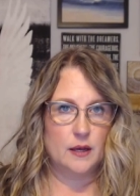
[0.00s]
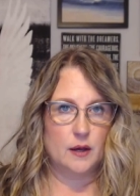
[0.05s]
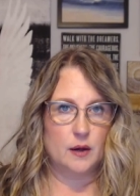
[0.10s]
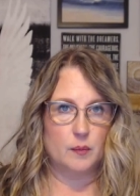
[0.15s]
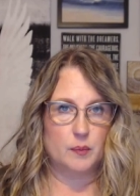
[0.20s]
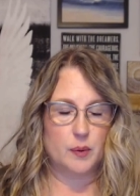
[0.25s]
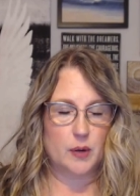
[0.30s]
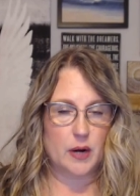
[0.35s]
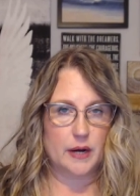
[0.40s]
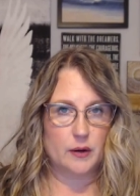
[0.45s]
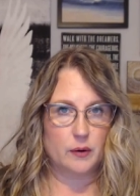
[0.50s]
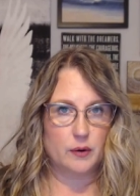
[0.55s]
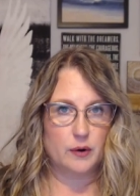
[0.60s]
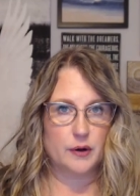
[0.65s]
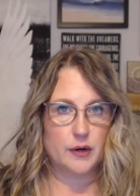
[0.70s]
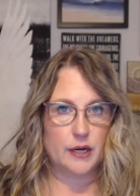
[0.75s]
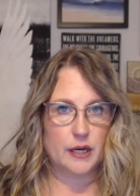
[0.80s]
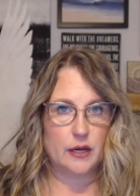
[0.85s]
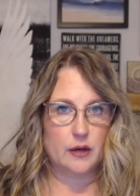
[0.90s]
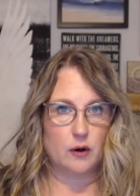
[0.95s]

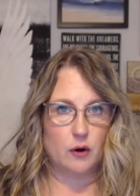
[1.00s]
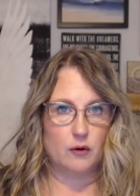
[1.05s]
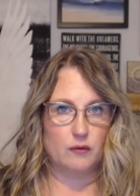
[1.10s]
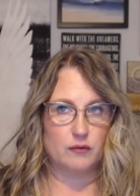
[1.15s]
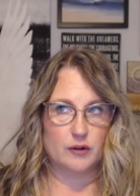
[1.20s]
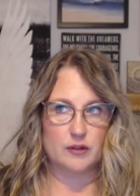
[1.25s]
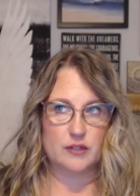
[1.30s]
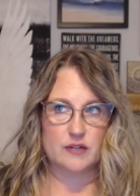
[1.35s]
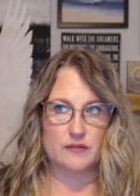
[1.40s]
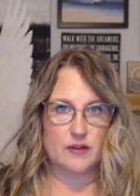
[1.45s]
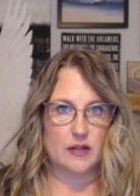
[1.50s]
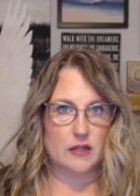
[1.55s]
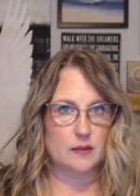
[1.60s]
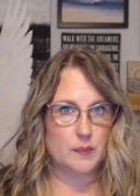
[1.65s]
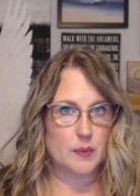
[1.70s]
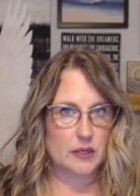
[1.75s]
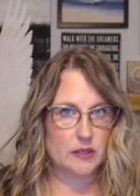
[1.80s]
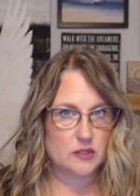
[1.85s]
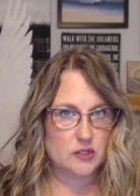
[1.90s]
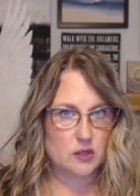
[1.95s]
priority over
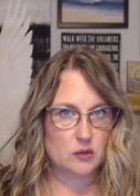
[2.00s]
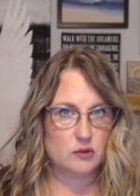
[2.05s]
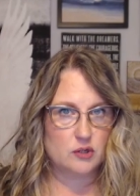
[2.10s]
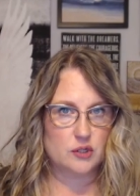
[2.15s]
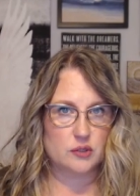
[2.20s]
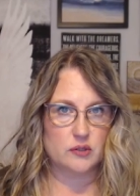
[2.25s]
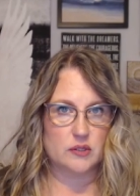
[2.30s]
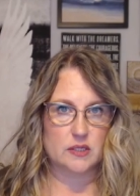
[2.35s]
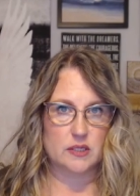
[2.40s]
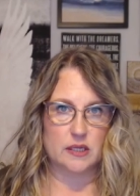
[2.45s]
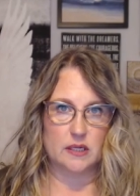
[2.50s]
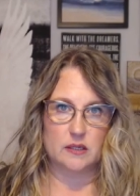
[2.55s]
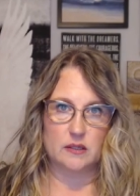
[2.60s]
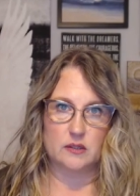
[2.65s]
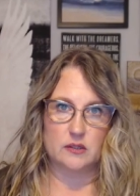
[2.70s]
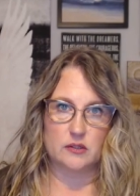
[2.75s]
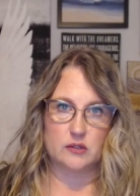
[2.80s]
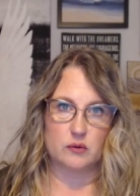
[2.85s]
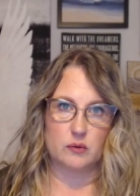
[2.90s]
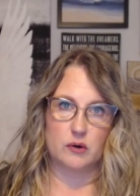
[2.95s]
developing social
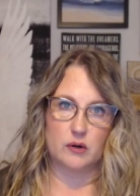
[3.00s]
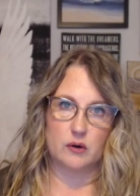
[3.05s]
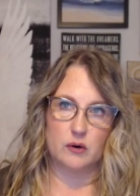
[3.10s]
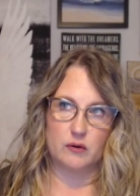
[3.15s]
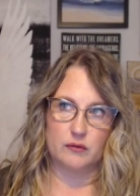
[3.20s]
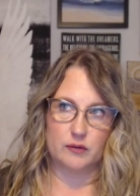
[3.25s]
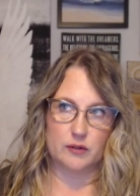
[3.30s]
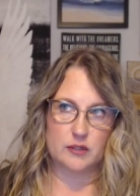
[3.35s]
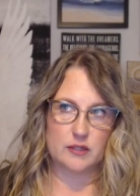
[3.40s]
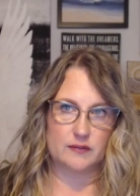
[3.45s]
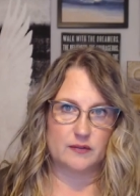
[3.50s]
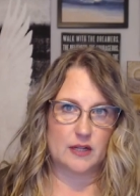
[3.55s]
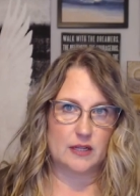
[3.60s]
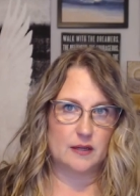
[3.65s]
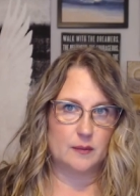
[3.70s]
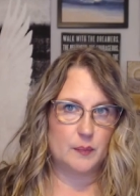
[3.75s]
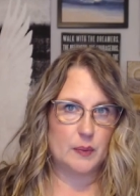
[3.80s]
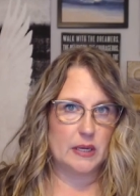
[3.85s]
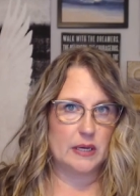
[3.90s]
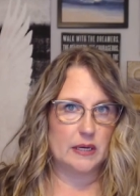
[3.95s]
skills or over
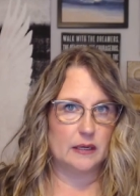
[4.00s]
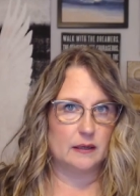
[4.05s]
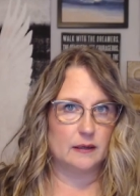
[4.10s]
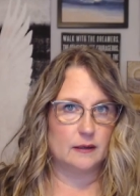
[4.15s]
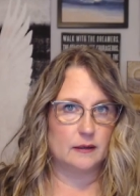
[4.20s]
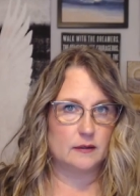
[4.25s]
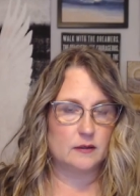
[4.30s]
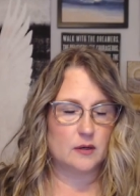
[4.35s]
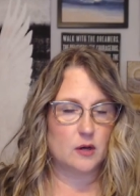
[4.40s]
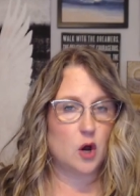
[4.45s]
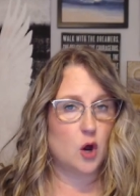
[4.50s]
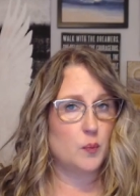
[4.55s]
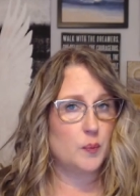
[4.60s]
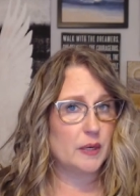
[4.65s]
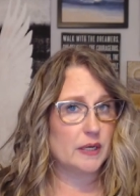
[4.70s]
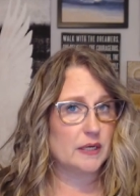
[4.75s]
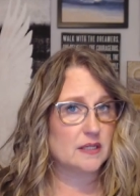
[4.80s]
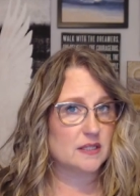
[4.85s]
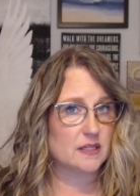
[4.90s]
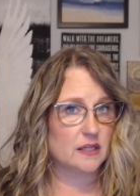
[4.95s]
developing
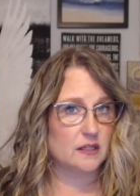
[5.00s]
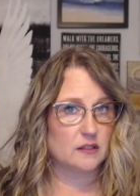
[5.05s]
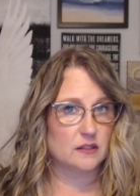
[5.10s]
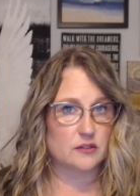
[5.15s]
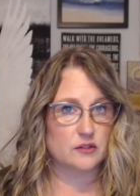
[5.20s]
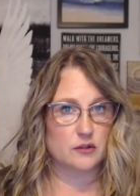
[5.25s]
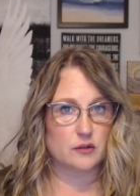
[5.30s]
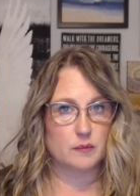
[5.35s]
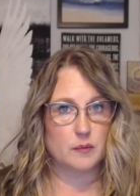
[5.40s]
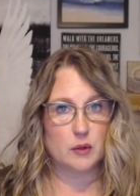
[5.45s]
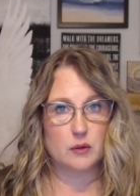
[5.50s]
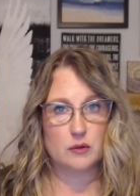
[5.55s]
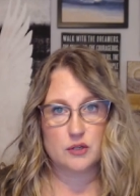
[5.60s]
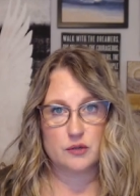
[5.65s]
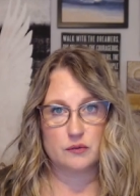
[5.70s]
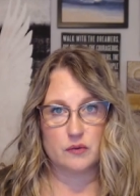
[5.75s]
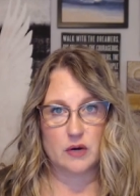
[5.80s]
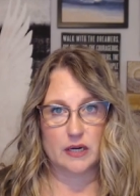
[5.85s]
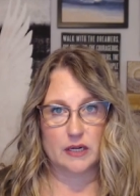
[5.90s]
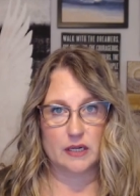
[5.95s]
coping skills or
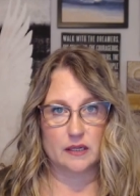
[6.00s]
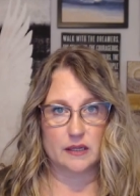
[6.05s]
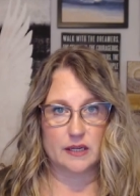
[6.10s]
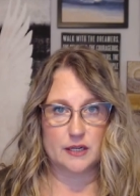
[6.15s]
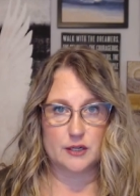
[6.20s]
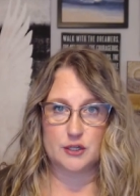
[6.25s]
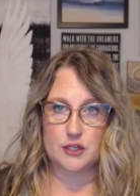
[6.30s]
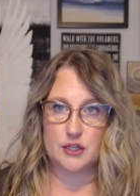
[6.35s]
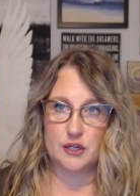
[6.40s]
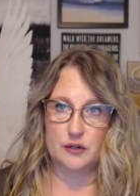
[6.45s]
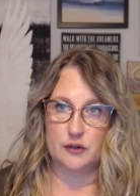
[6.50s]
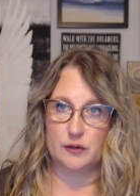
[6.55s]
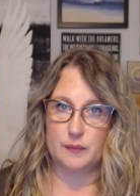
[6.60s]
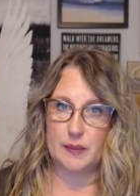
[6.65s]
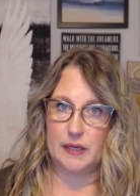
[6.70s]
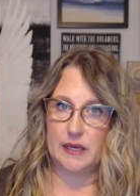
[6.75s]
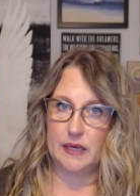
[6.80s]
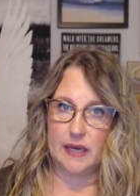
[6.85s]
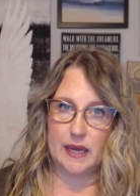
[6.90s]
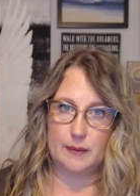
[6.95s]
emotion regulation or
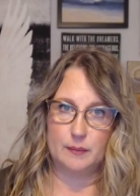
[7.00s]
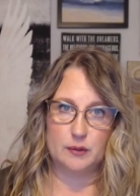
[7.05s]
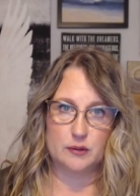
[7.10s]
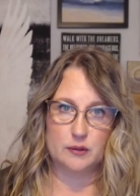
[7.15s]
being able